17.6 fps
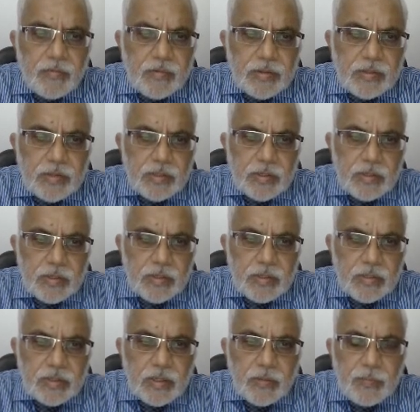with
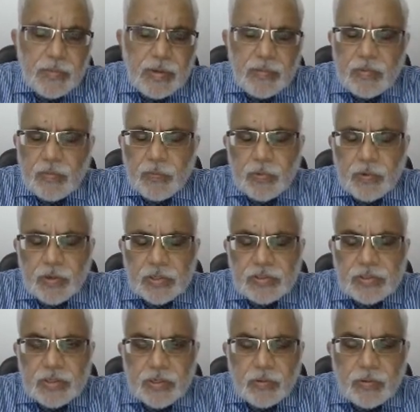the minimum
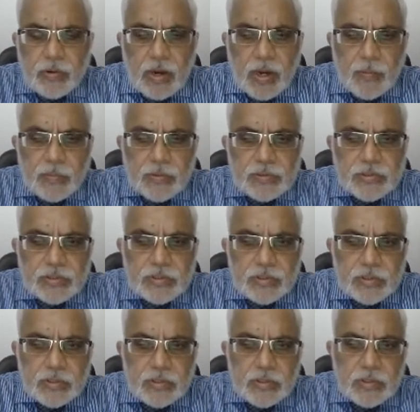protection requirements
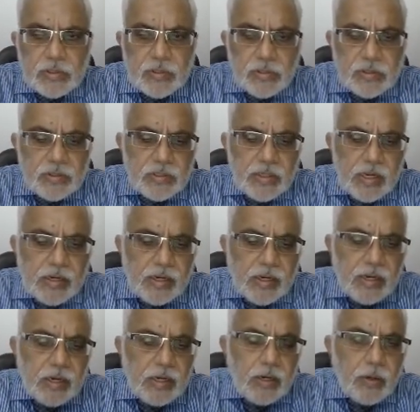that
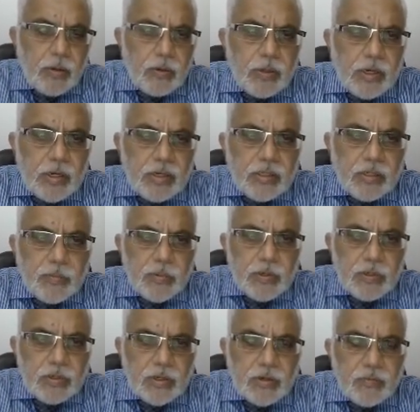are allowed under the
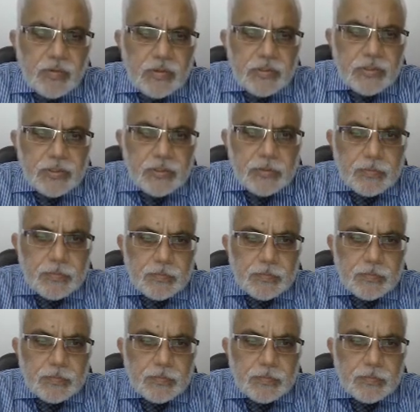Berne Convention.